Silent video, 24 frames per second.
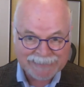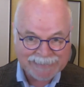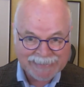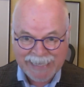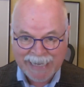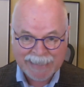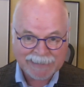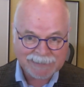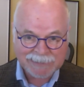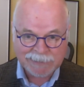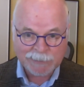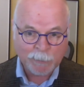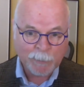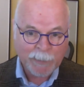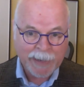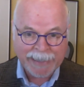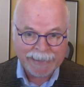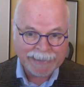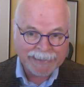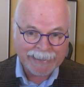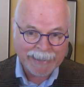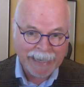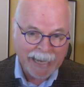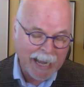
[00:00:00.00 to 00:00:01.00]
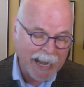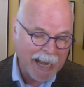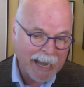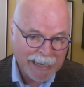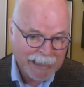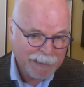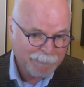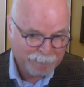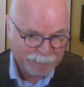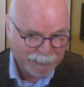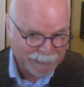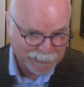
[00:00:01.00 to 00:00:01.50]
that's the way that
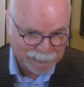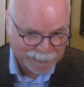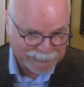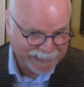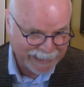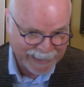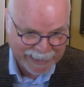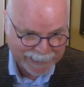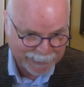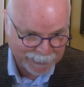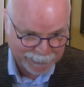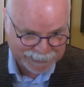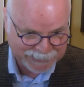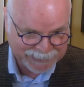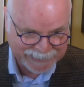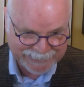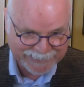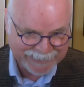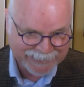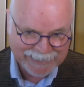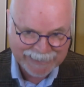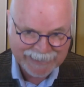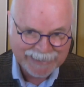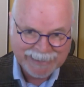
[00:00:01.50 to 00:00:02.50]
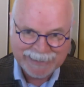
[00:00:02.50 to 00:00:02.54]
I build energy,